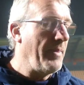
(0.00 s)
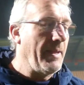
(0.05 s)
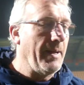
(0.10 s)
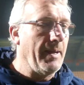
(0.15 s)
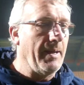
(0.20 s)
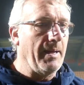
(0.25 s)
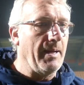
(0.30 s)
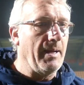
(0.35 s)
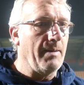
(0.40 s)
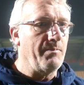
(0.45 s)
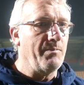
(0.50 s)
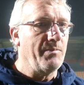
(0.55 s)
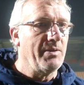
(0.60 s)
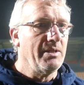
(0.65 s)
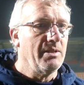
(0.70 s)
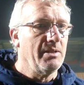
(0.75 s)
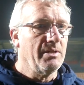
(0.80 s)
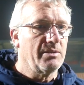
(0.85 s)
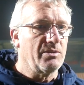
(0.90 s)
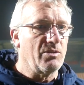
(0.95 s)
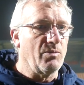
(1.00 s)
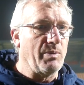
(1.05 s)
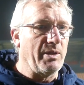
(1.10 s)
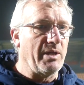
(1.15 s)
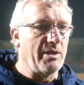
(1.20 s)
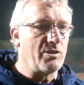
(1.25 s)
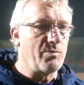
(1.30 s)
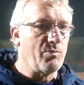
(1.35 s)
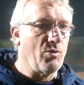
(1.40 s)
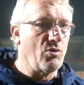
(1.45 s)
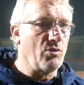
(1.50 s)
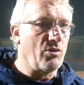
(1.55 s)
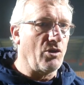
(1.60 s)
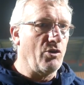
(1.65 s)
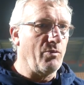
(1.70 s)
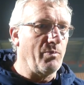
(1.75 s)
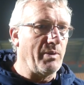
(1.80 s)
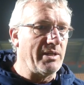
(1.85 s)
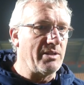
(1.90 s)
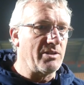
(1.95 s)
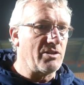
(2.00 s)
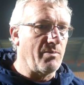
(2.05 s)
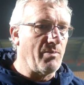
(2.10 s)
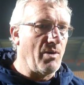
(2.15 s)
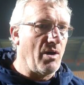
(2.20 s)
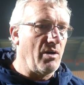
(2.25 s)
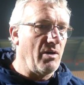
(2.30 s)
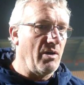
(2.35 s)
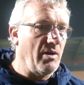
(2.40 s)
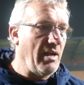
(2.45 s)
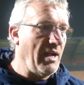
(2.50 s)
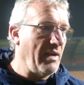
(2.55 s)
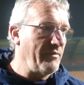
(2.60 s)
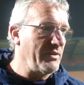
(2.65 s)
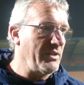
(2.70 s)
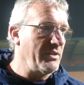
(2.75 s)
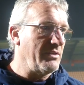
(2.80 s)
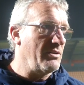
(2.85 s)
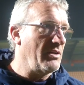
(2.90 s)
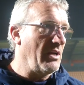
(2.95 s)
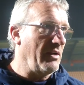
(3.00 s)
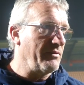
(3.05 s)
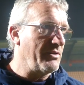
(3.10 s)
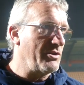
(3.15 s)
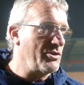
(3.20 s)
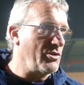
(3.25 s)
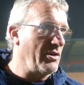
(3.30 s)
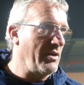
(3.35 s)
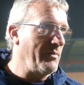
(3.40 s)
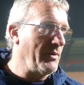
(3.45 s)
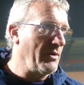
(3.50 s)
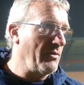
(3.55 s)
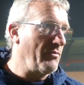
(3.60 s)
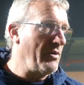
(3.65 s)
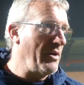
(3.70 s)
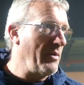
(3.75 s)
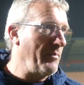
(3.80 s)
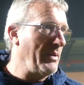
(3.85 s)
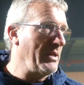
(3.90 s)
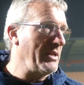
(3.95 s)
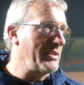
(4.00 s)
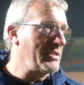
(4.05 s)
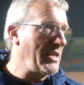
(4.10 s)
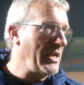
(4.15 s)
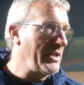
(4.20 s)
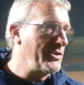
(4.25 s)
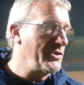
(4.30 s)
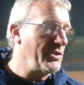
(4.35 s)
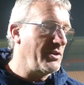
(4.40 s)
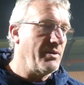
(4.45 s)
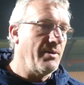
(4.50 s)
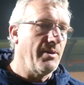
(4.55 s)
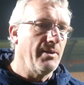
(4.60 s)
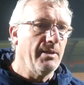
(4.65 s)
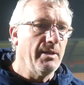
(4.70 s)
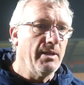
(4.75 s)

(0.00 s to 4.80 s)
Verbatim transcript: There'll be a small group in tomorrow having treatment and rehabilitation.